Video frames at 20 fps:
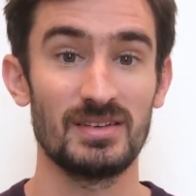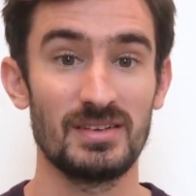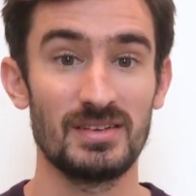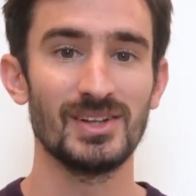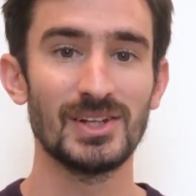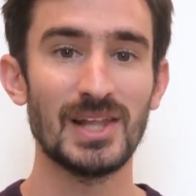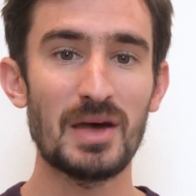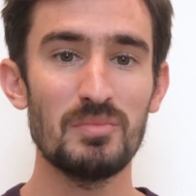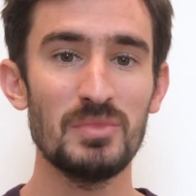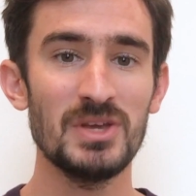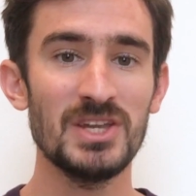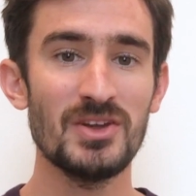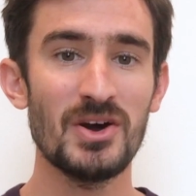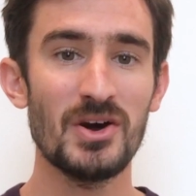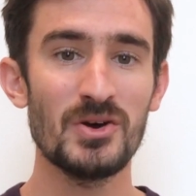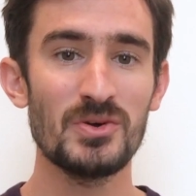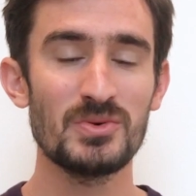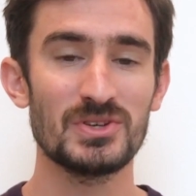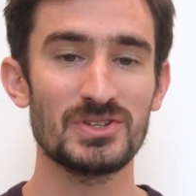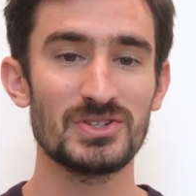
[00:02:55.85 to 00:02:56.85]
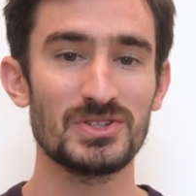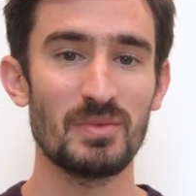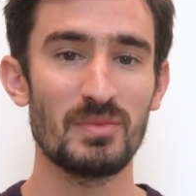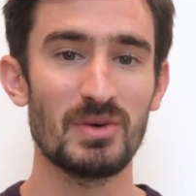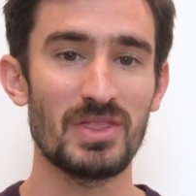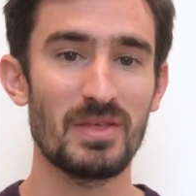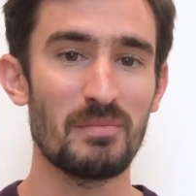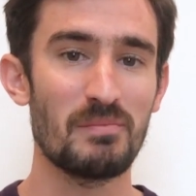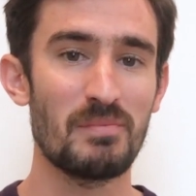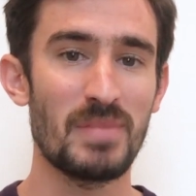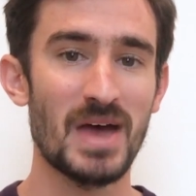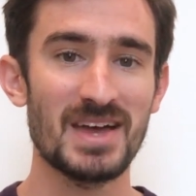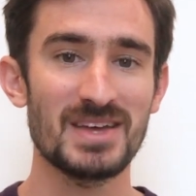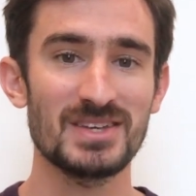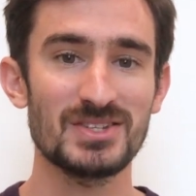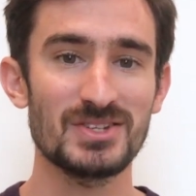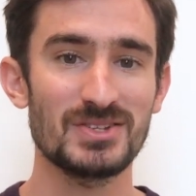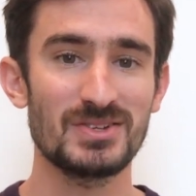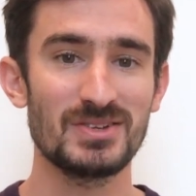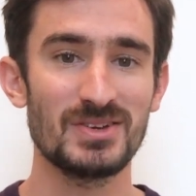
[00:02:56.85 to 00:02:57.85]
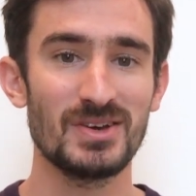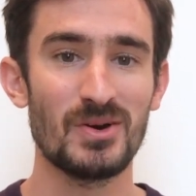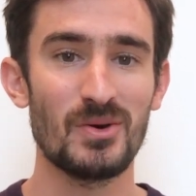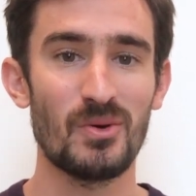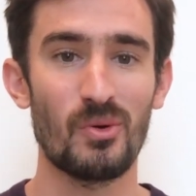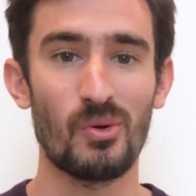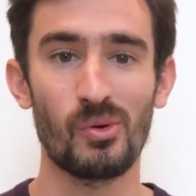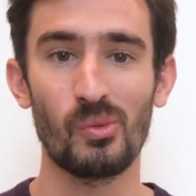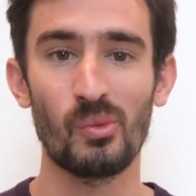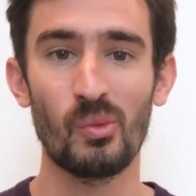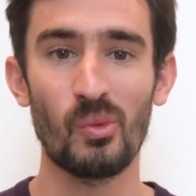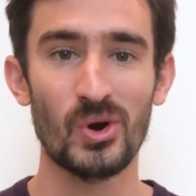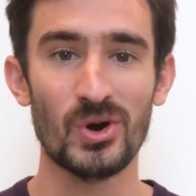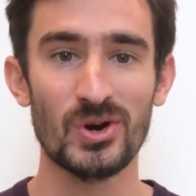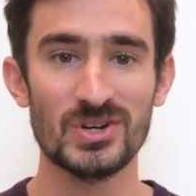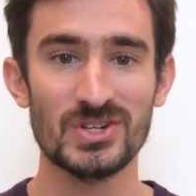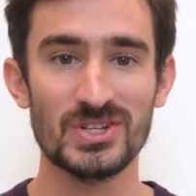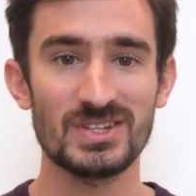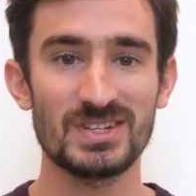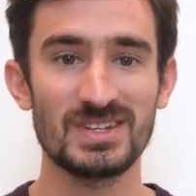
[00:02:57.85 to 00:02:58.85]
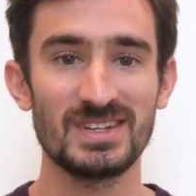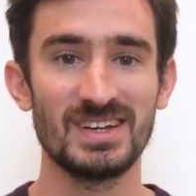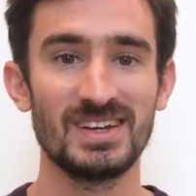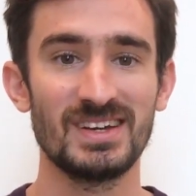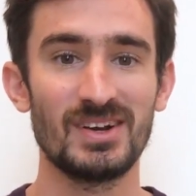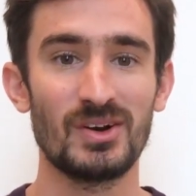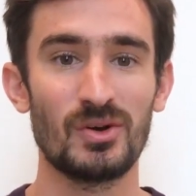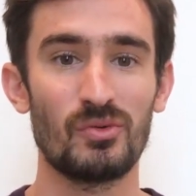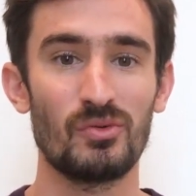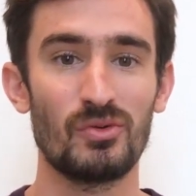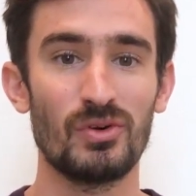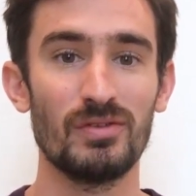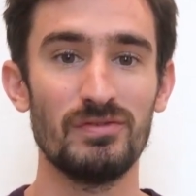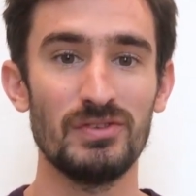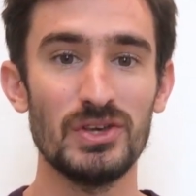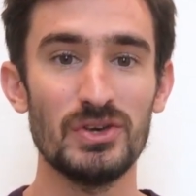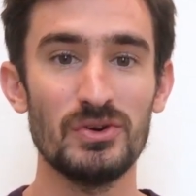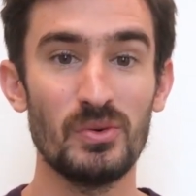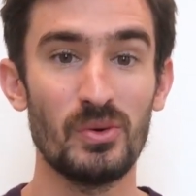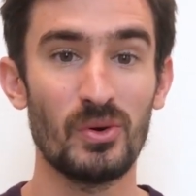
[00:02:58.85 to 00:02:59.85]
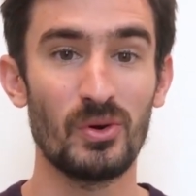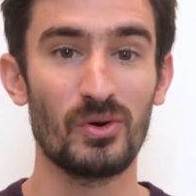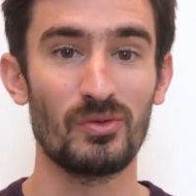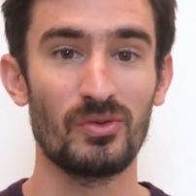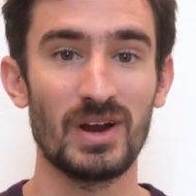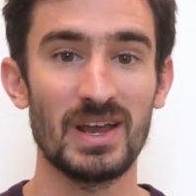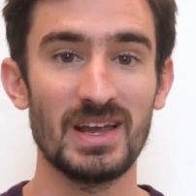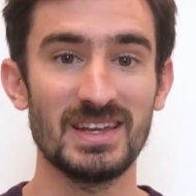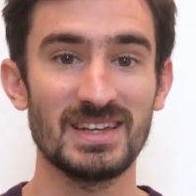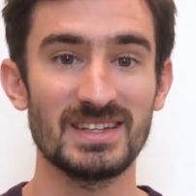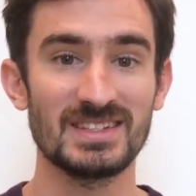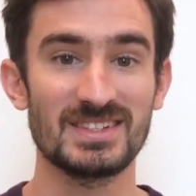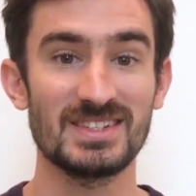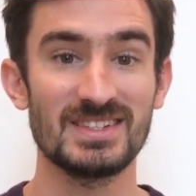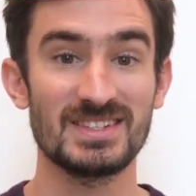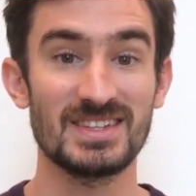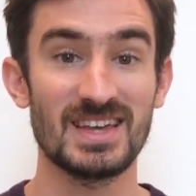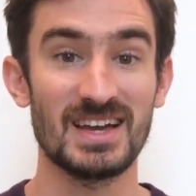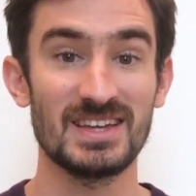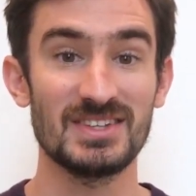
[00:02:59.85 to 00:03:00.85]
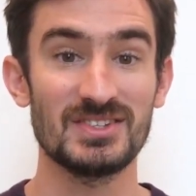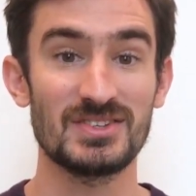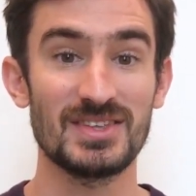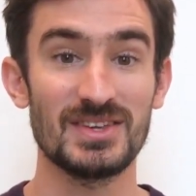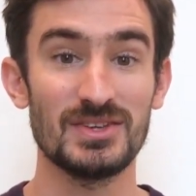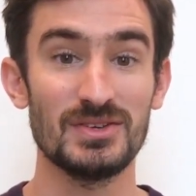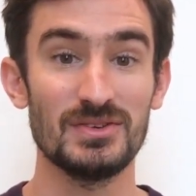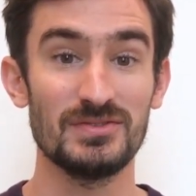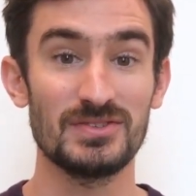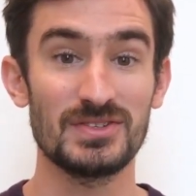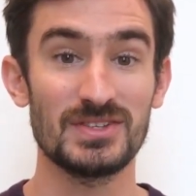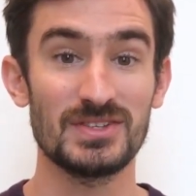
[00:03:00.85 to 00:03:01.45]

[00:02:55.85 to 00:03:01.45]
Let me know some of the best or worst review or ratings designs that you've